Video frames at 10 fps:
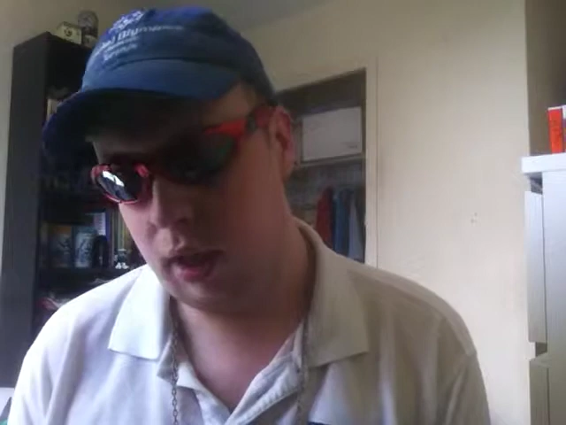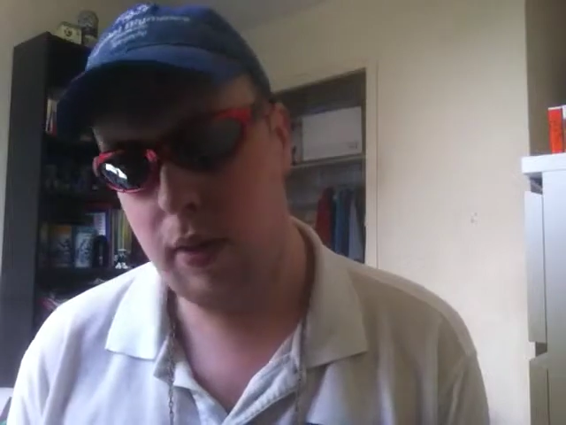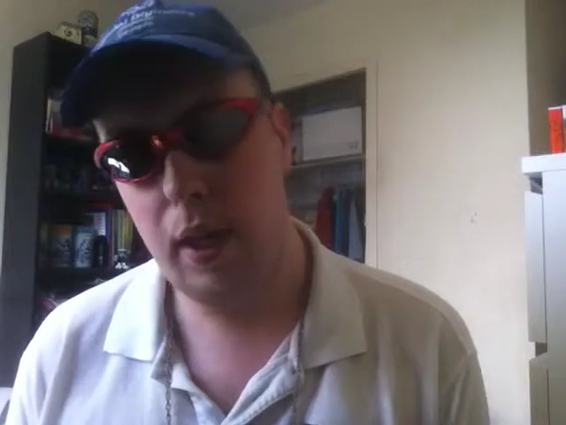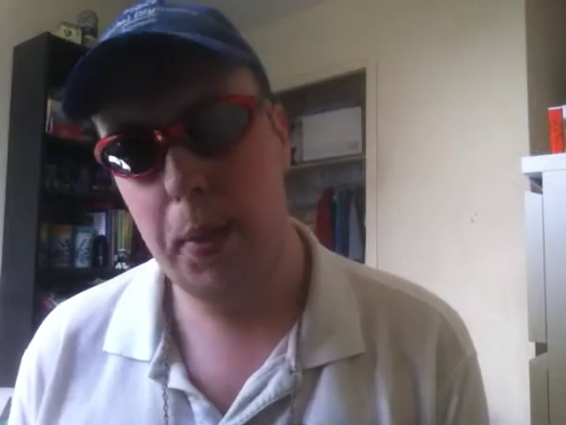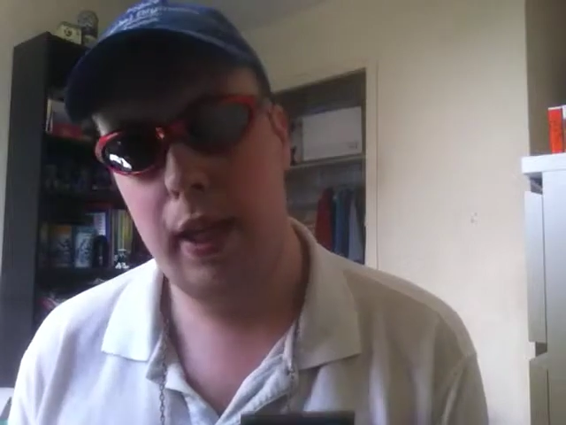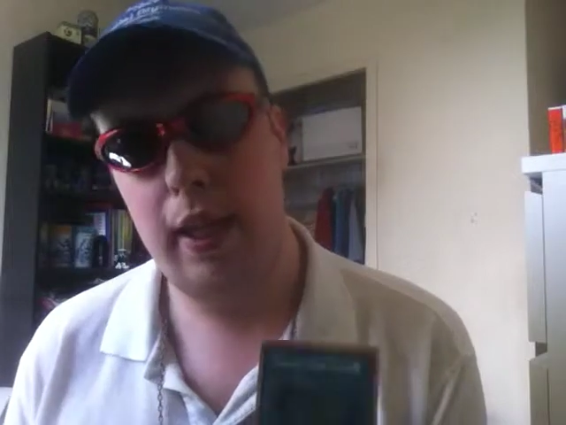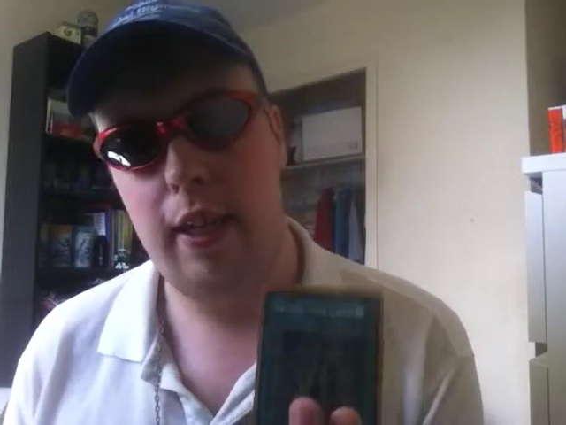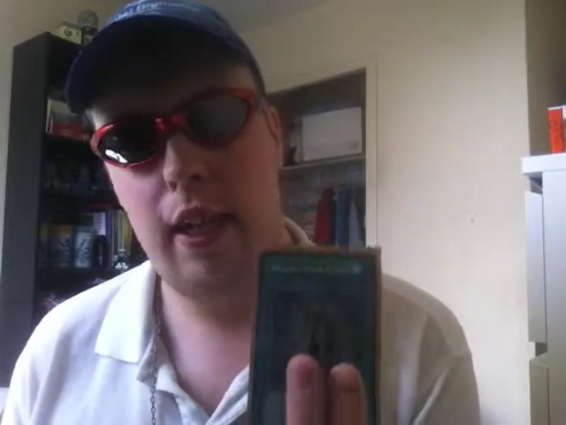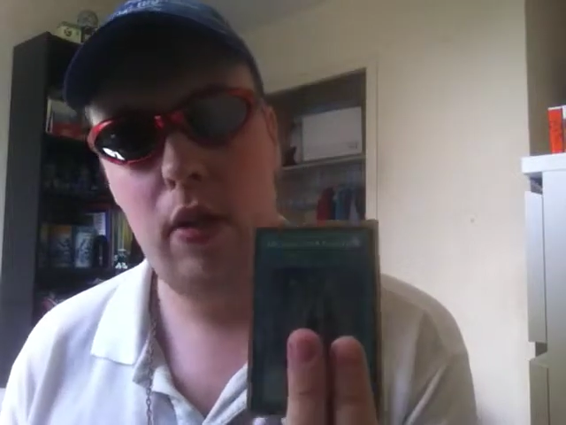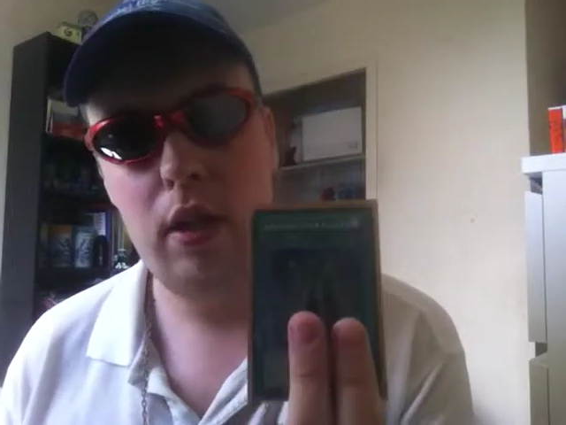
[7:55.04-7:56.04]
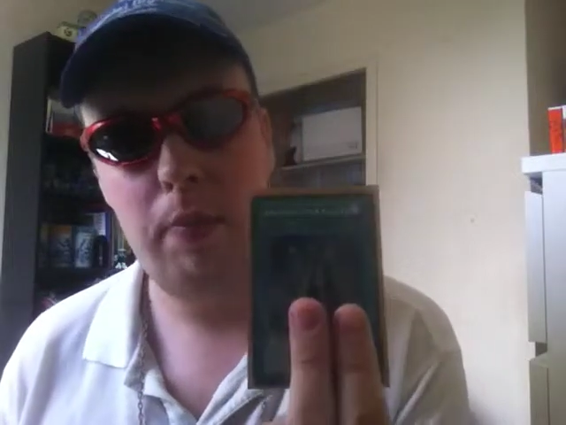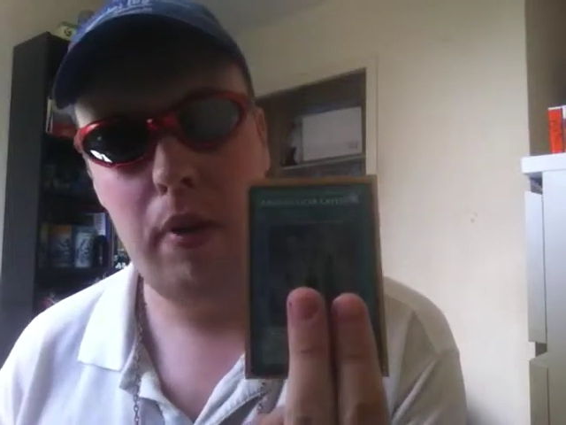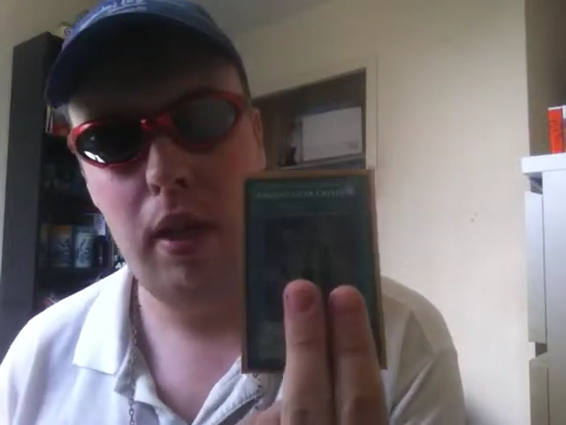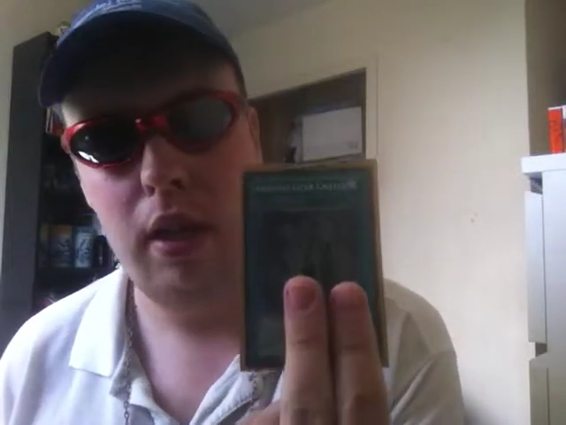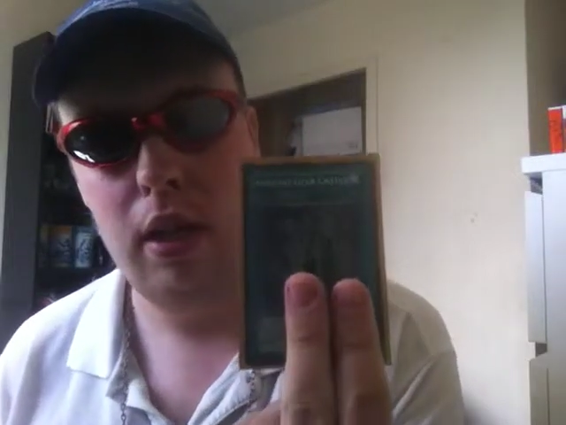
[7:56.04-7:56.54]
Now we have a continuous
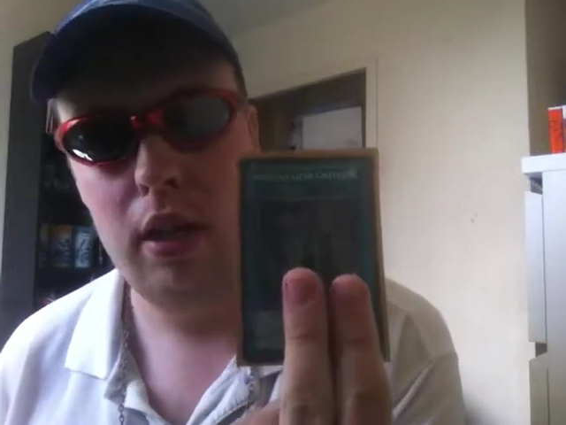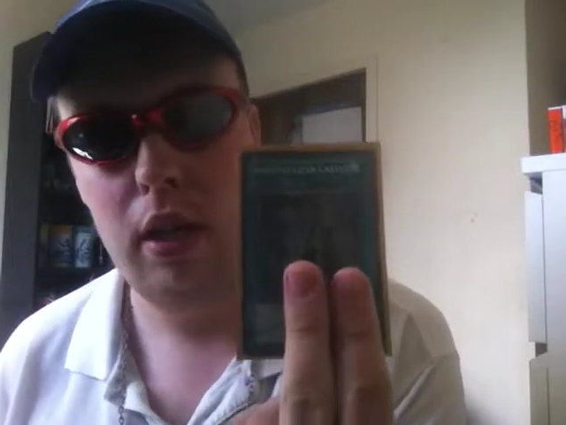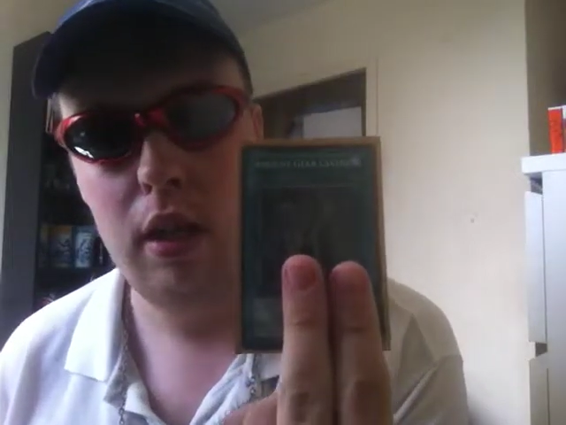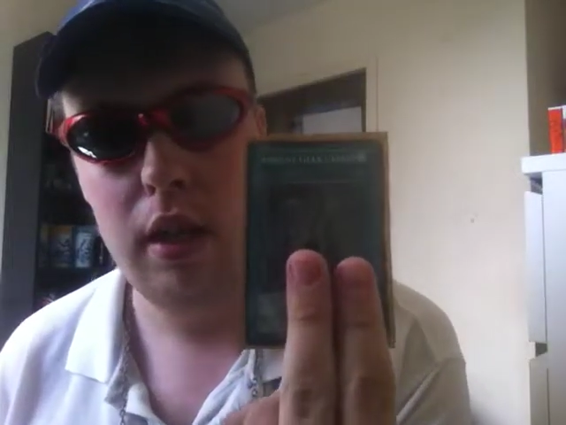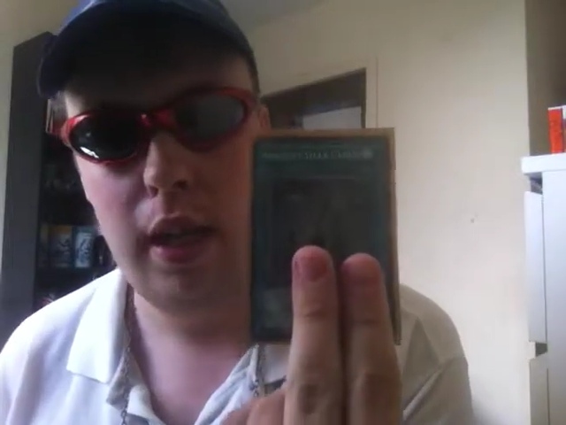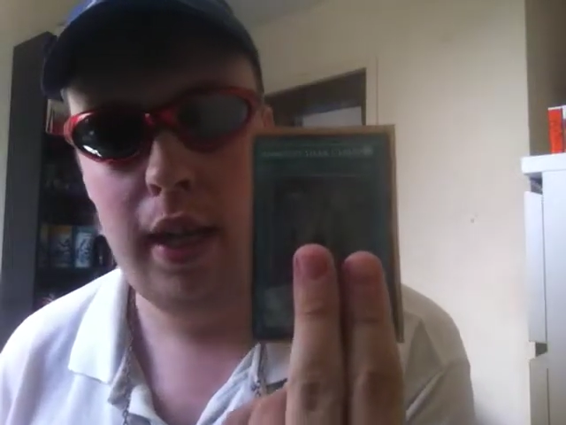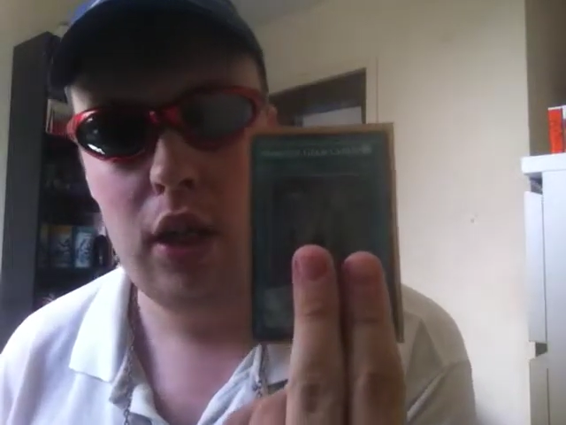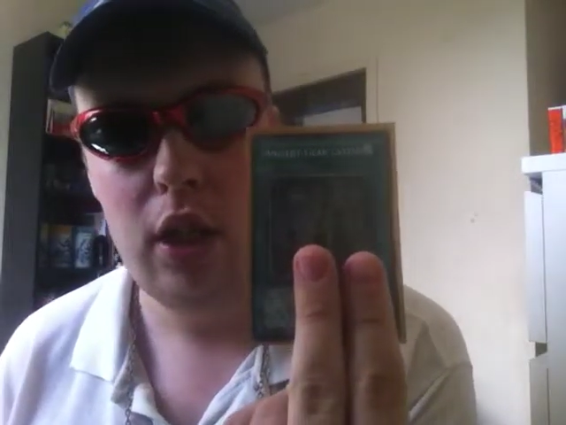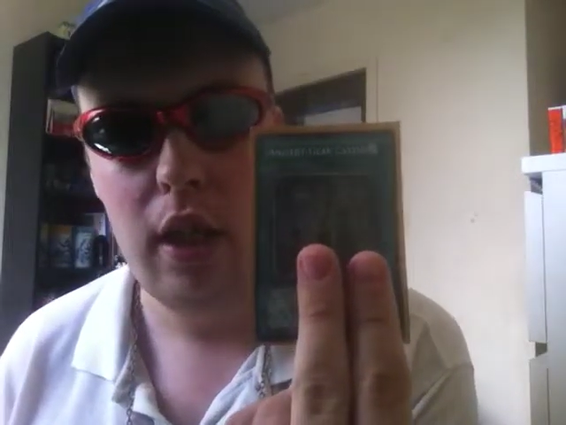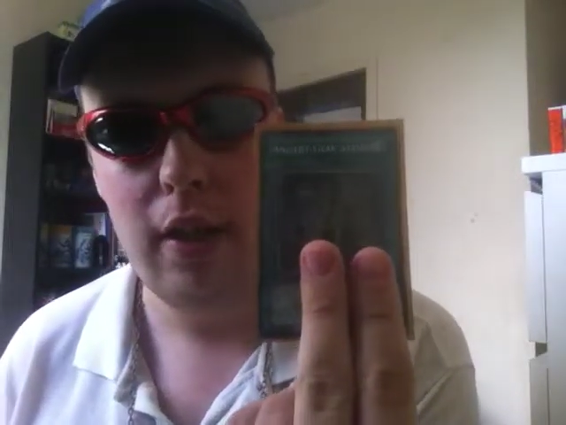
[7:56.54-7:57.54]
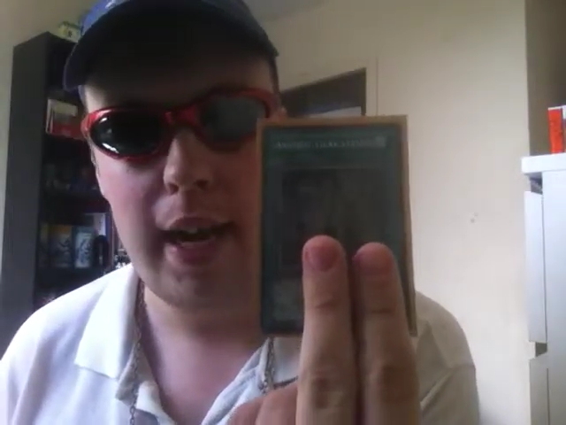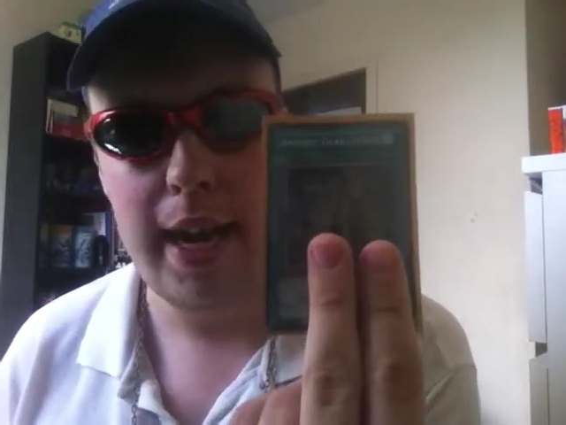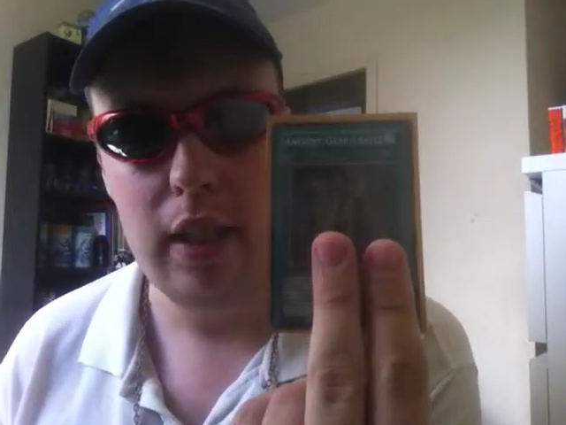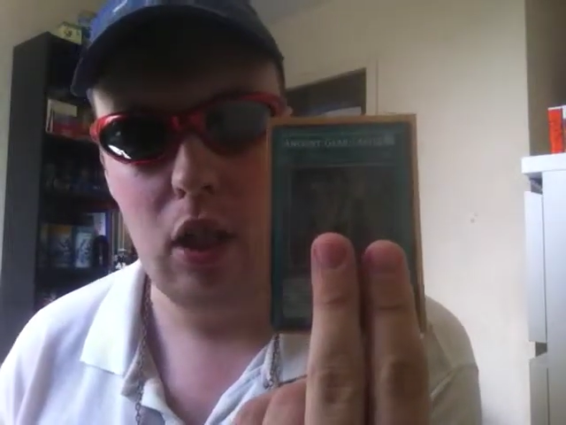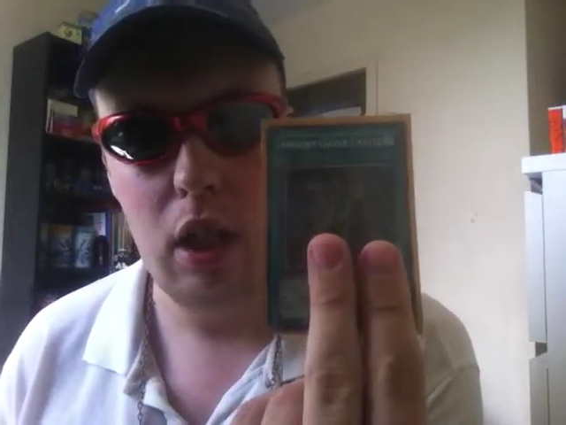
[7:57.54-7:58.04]
spell card called Ancient Gear
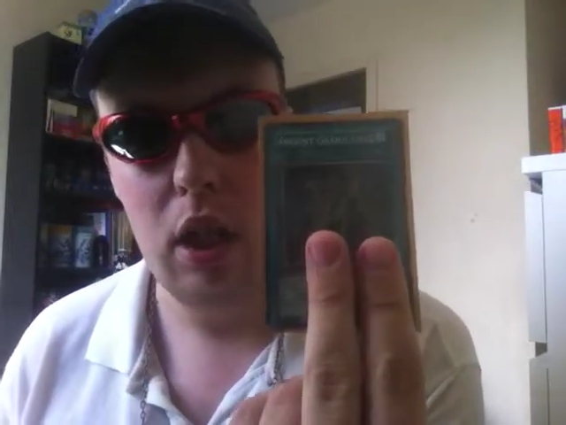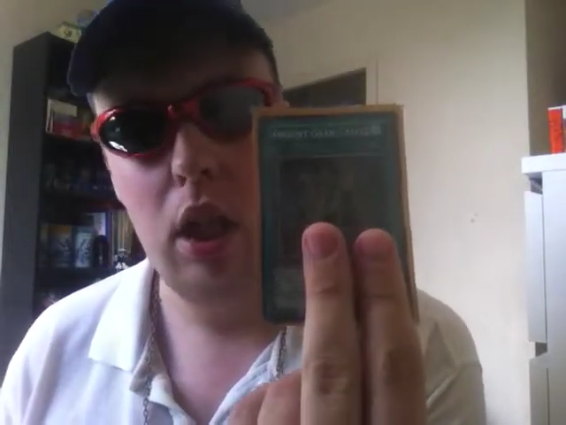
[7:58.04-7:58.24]
Castle.